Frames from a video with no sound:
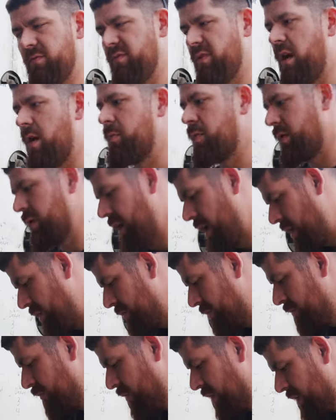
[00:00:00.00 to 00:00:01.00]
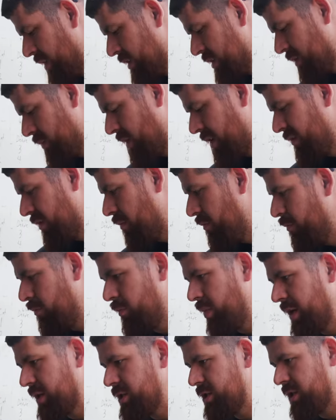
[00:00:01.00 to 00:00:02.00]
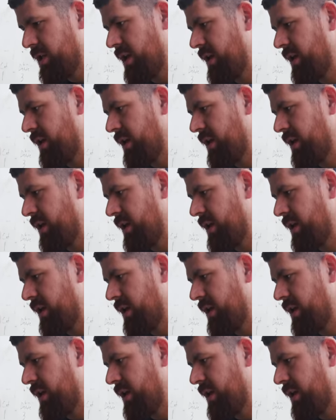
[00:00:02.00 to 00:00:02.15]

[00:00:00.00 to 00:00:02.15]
flop her down. It's a bit of a bitch to